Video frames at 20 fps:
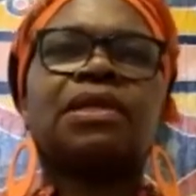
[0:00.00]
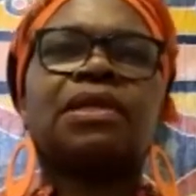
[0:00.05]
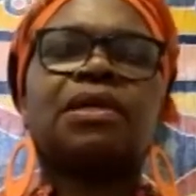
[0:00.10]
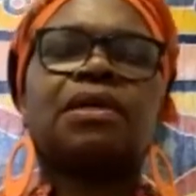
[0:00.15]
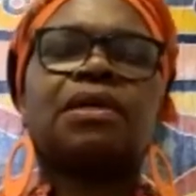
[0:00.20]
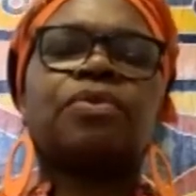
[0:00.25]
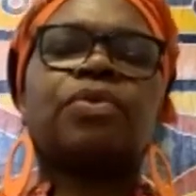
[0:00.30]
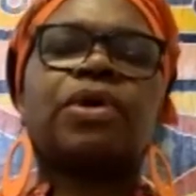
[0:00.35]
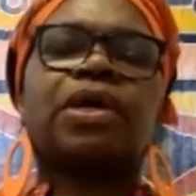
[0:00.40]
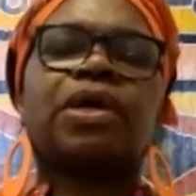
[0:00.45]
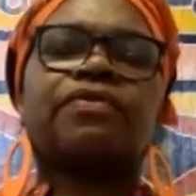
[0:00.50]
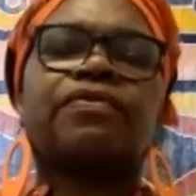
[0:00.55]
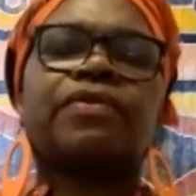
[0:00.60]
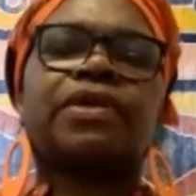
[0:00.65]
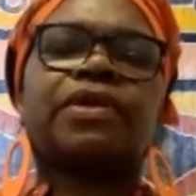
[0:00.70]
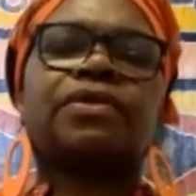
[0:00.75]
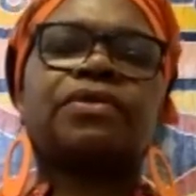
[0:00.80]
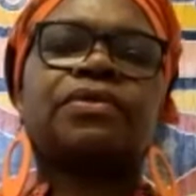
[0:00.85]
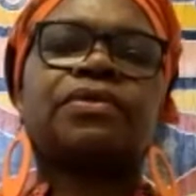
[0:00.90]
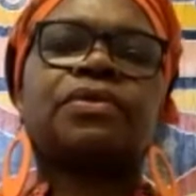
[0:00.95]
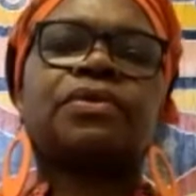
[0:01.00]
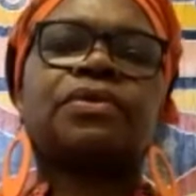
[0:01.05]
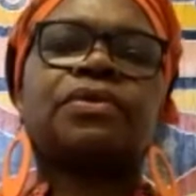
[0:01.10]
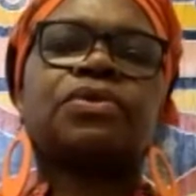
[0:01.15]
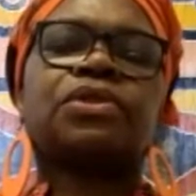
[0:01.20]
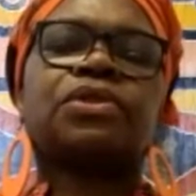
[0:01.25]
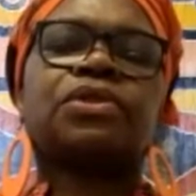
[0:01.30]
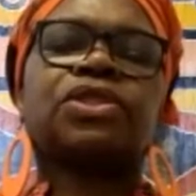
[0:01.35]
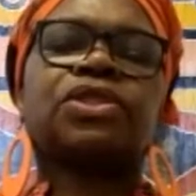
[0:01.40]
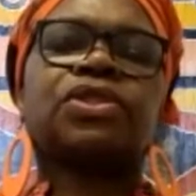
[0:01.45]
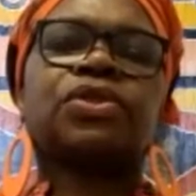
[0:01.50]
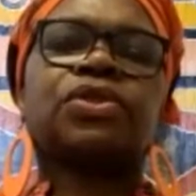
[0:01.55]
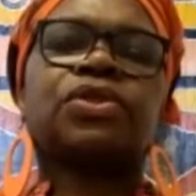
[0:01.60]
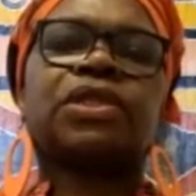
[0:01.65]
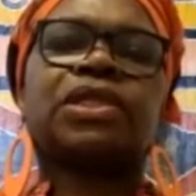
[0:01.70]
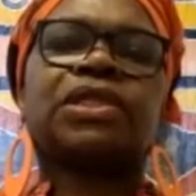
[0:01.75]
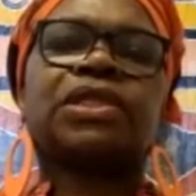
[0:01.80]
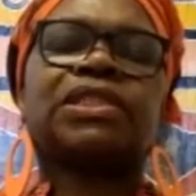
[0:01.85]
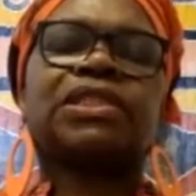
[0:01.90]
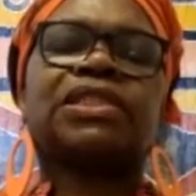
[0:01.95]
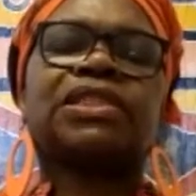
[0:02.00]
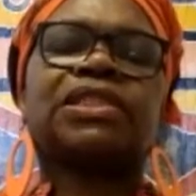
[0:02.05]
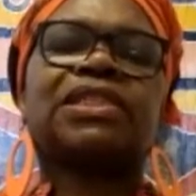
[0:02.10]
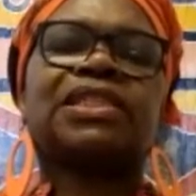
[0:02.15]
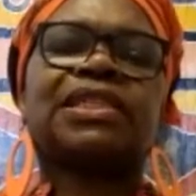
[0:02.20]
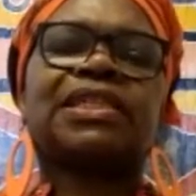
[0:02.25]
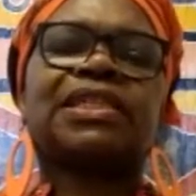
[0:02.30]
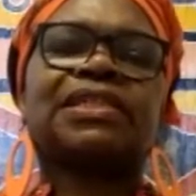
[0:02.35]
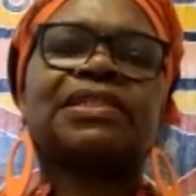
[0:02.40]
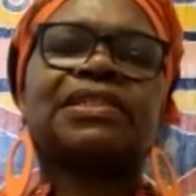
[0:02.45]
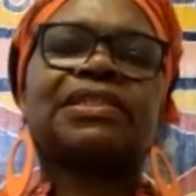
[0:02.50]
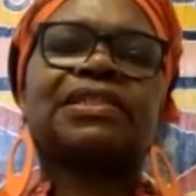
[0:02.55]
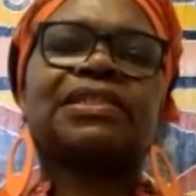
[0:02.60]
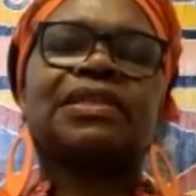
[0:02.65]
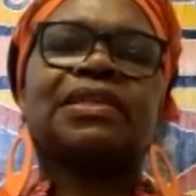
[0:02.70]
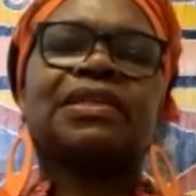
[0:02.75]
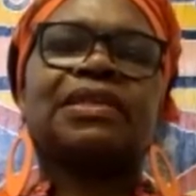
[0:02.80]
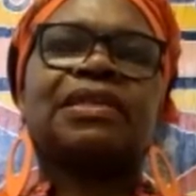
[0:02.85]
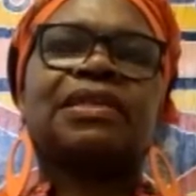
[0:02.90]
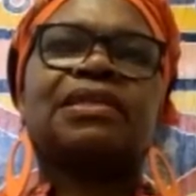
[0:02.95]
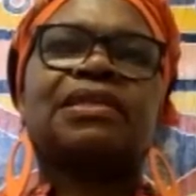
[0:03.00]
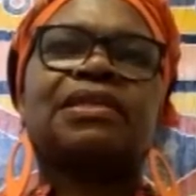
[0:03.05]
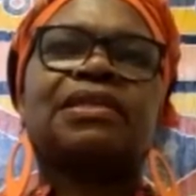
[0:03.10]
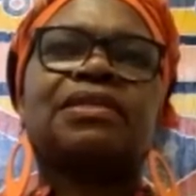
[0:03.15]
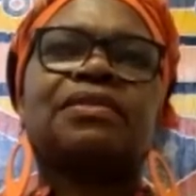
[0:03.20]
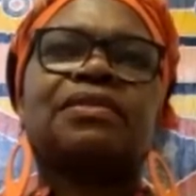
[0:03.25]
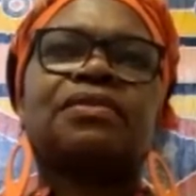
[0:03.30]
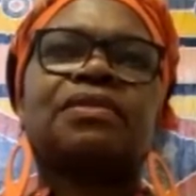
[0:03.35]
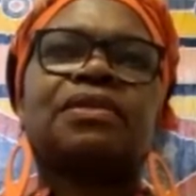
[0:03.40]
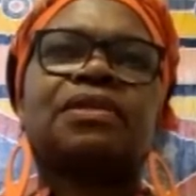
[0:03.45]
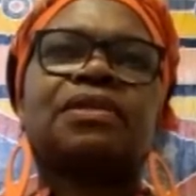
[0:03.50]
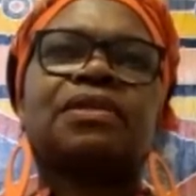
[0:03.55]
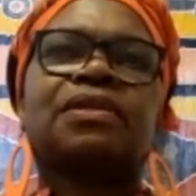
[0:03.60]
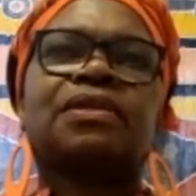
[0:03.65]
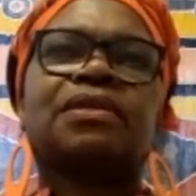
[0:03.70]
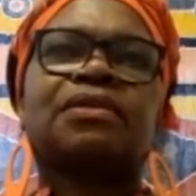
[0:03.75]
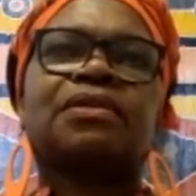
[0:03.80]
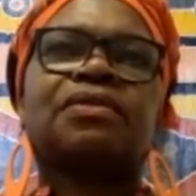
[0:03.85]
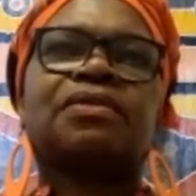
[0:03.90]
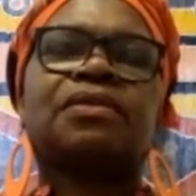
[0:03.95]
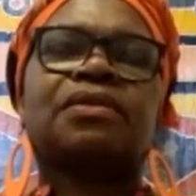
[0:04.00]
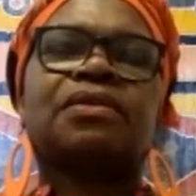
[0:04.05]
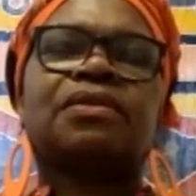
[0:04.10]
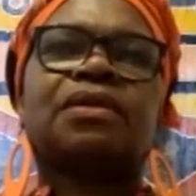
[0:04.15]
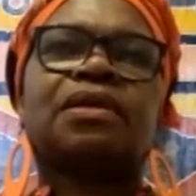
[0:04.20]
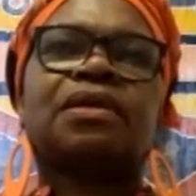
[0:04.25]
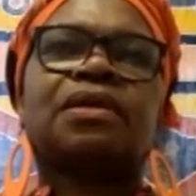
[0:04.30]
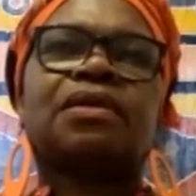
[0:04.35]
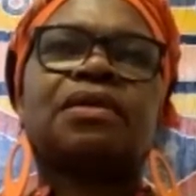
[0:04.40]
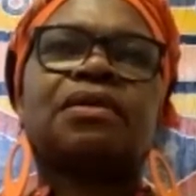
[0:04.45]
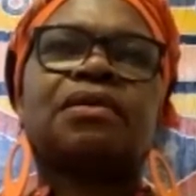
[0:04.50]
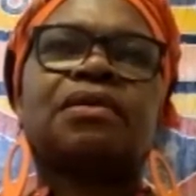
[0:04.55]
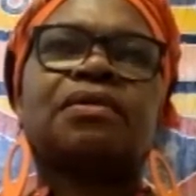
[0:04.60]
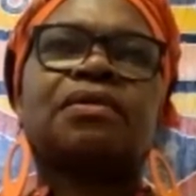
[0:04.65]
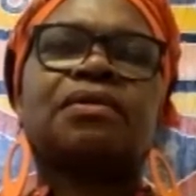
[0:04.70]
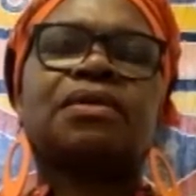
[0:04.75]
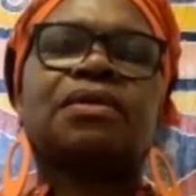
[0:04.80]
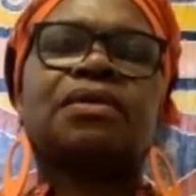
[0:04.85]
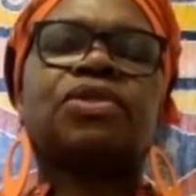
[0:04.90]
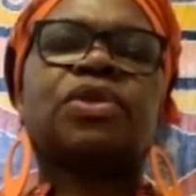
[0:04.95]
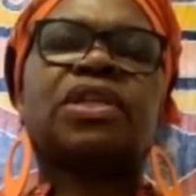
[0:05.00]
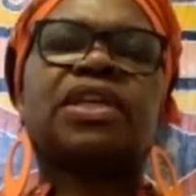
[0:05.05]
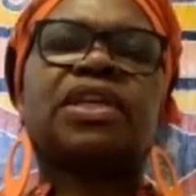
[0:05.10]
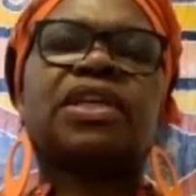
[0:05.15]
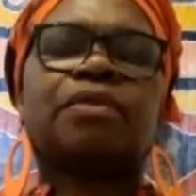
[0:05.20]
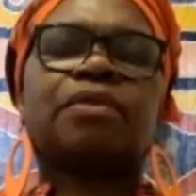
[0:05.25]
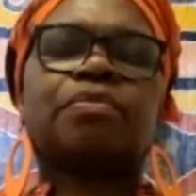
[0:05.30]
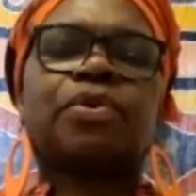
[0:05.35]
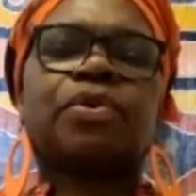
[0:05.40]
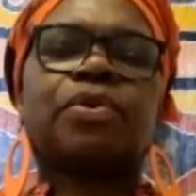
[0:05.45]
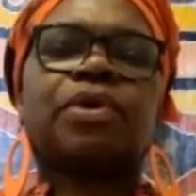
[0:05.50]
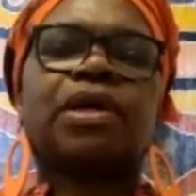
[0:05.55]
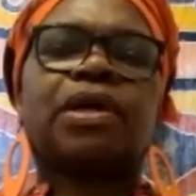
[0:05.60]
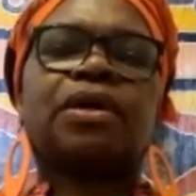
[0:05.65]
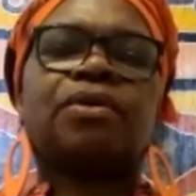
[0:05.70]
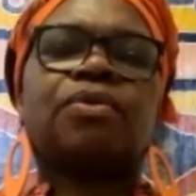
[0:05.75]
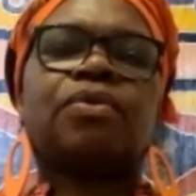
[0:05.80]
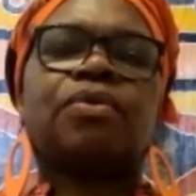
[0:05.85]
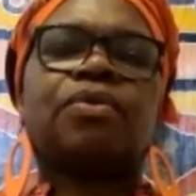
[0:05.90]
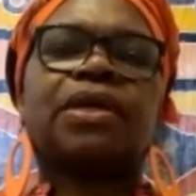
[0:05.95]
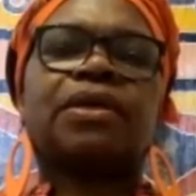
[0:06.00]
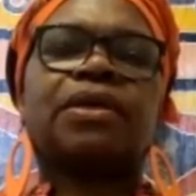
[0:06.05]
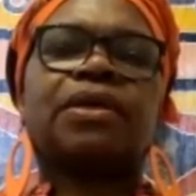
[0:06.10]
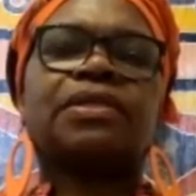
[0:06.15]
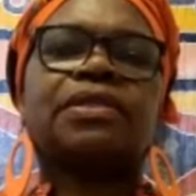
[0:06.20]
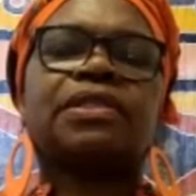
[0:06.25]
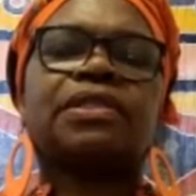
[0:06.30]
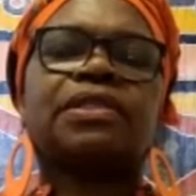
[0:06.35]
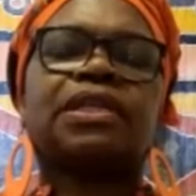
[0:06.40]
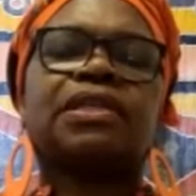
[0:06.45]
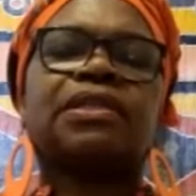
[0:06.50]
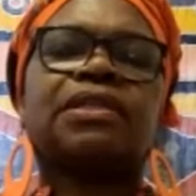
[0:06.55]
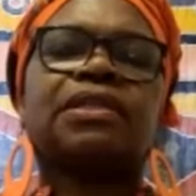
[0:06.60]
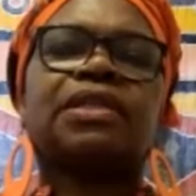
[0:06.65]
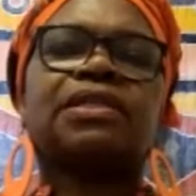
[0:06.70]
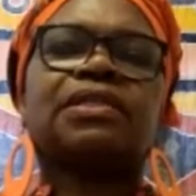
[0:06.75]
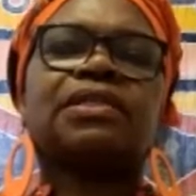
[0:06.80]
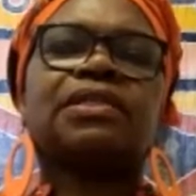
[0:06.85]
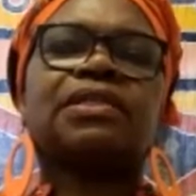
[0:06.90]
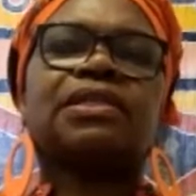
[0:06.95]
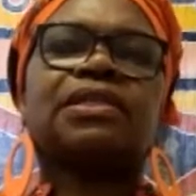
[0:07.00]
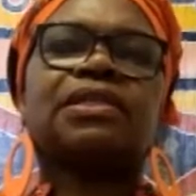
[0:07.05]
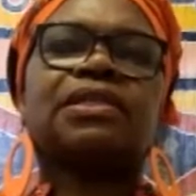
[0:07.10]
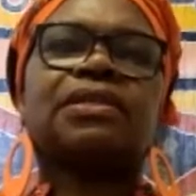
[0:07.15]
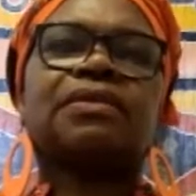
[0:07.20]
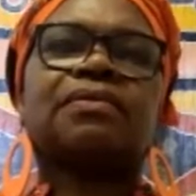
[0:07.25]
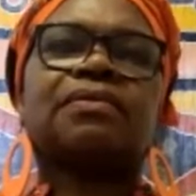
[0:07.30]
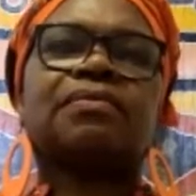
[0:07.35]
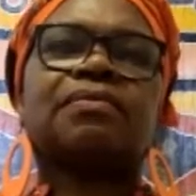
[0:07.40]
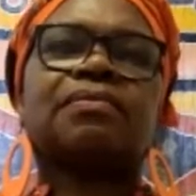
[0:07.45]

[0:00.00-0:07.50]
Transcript: we are afraid to go to the toilet at night, and it will keep you awake easy and getting